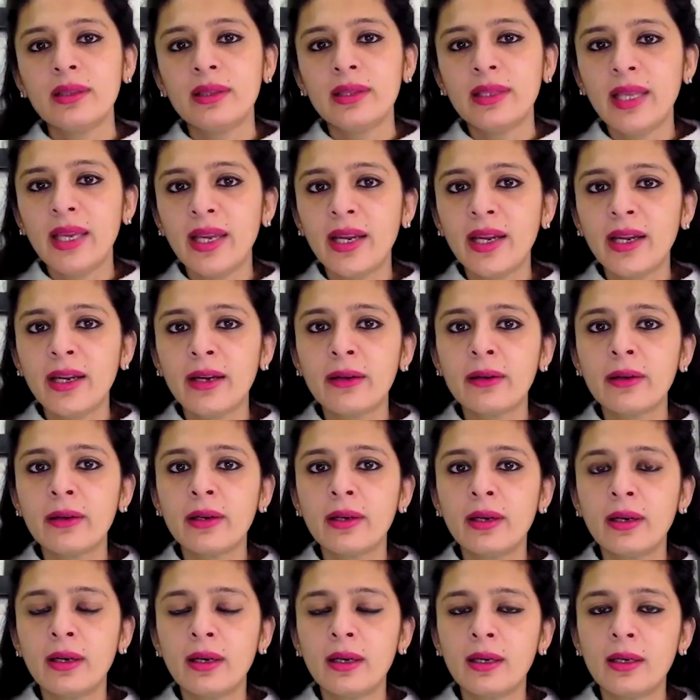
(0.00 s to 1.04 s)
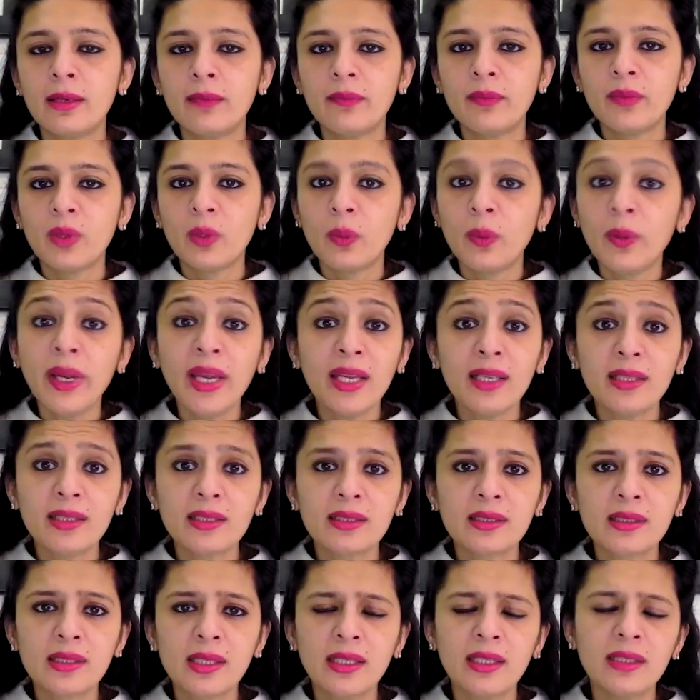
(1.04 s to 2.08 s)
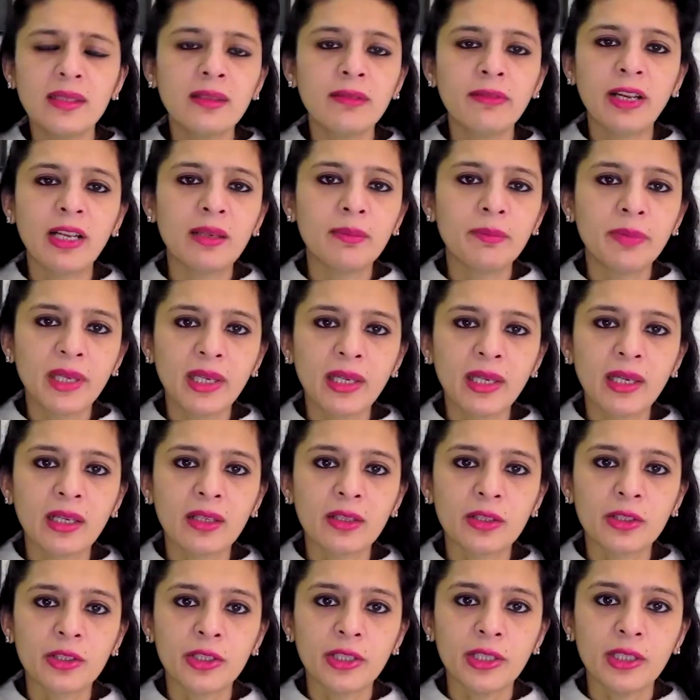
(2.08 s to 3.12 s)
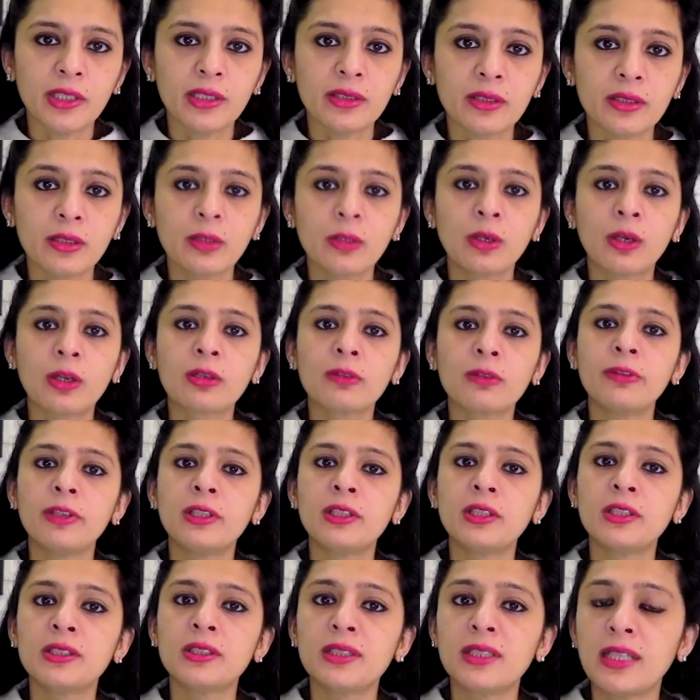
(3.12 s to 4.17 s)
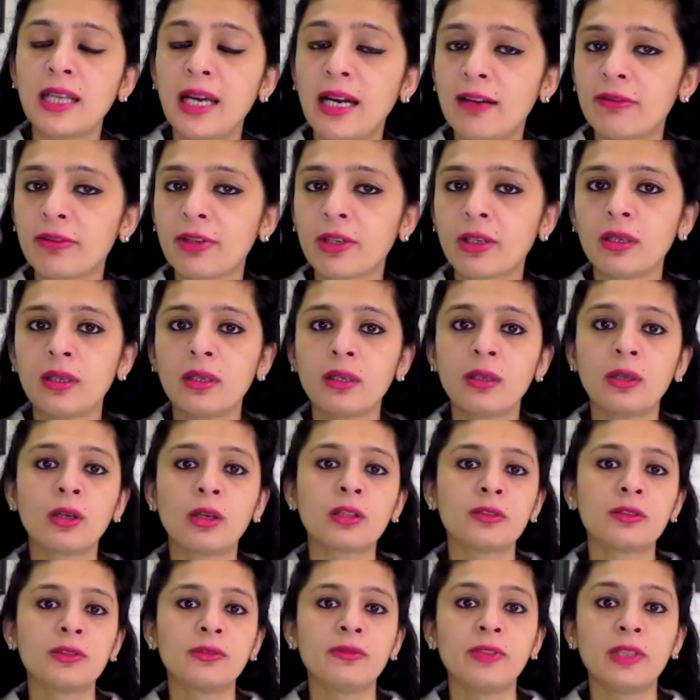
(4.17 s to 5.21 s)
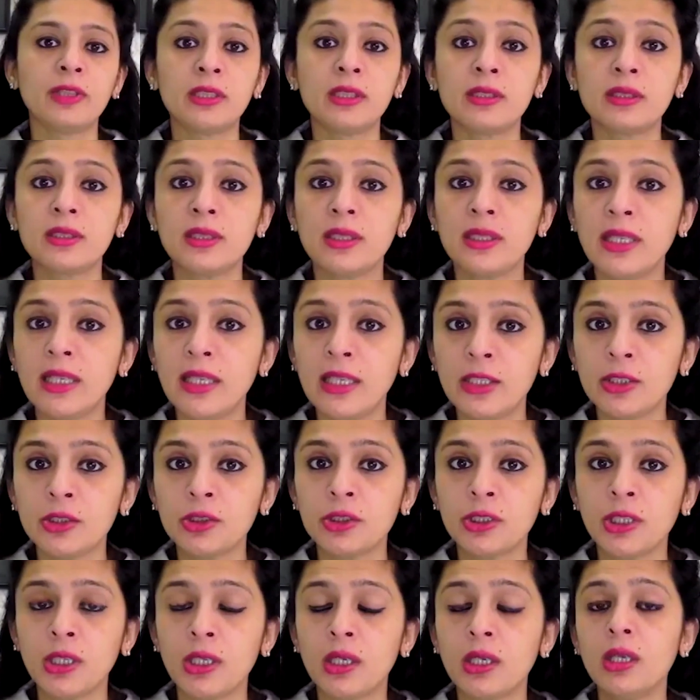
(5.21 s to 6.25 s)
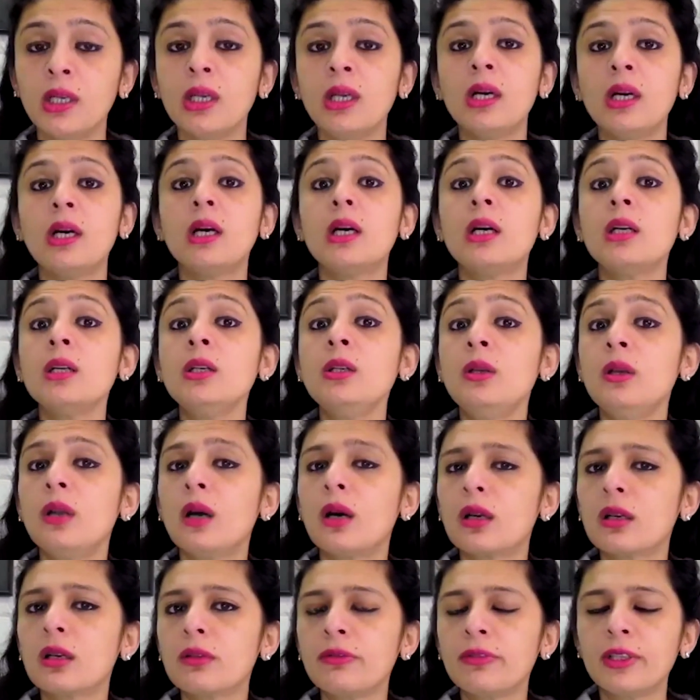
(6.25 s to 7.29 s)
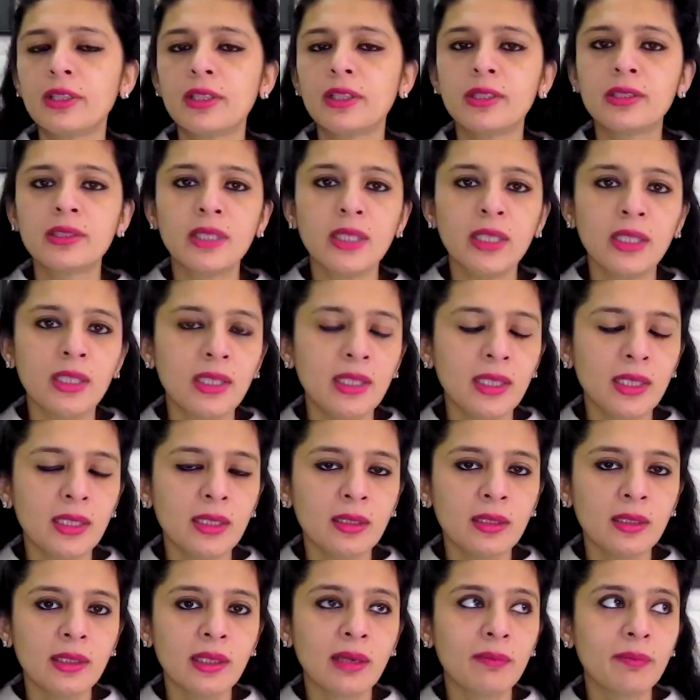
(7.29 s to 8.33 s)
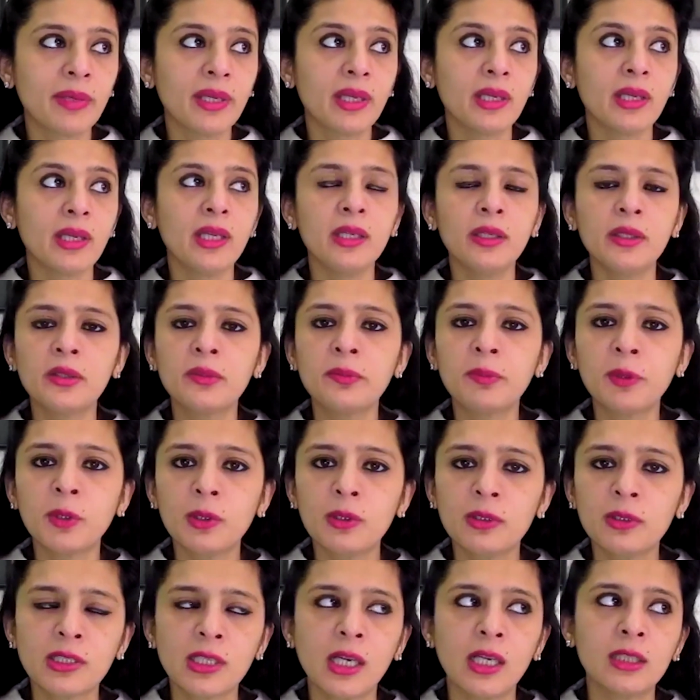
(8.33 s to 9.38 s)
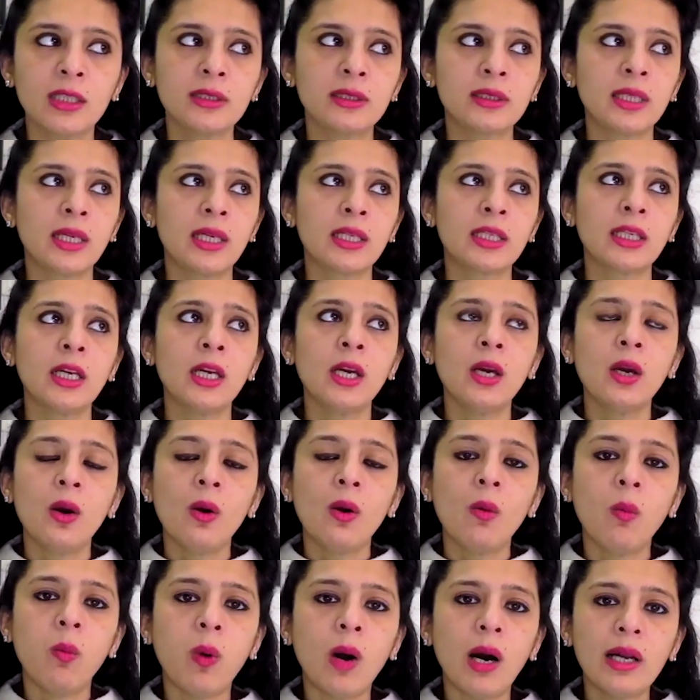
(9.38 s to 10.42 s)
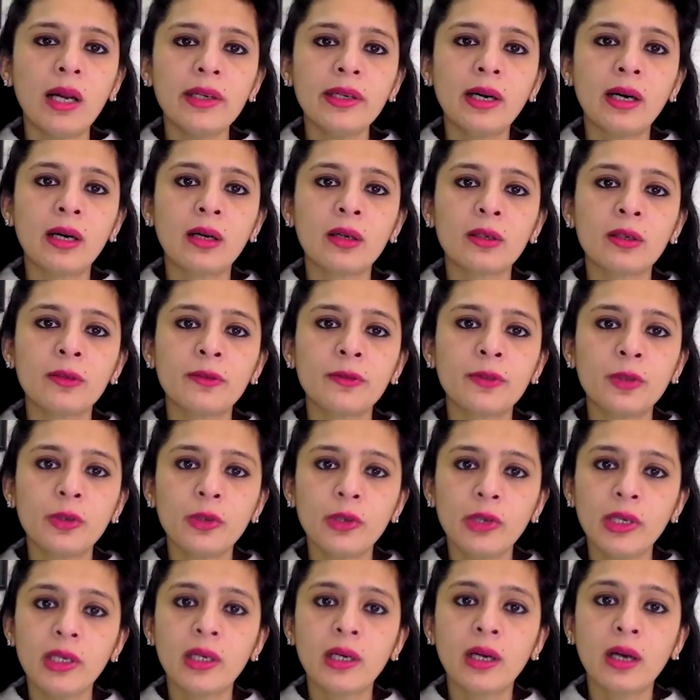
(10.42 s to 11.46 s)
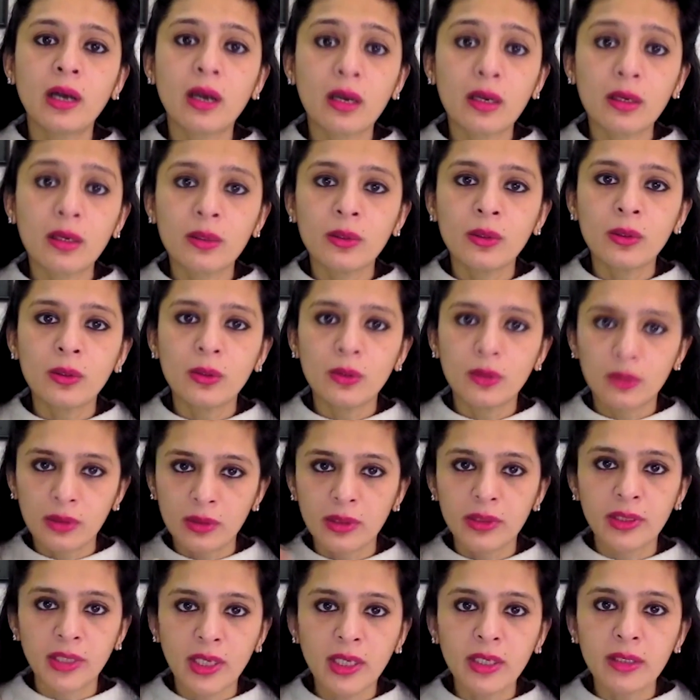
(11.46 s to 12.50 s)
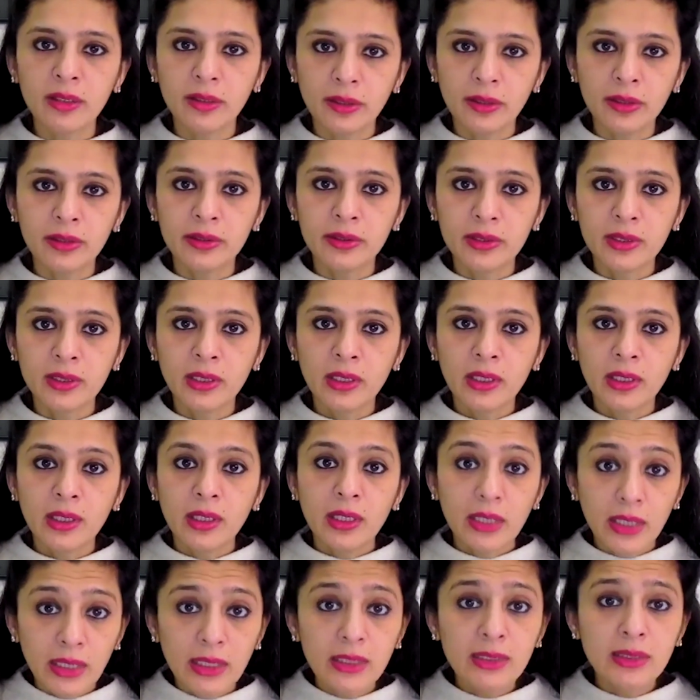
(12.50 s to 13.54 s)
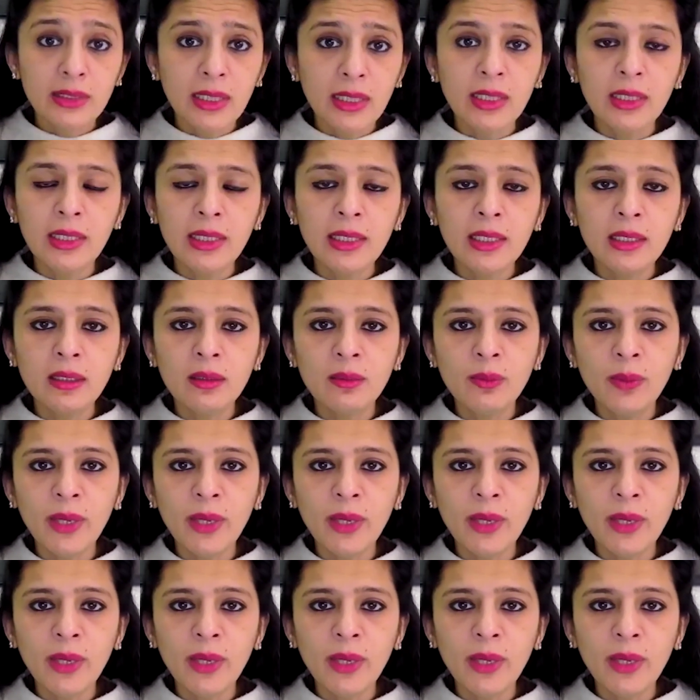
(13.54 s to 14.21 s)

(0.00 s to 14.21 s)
their waste in developing countries. A lot of it is in Africa, a lot of it is in Asia, a lot of it is illegal dumping. Interpol says that 1 out of 3 cargo containers is illegal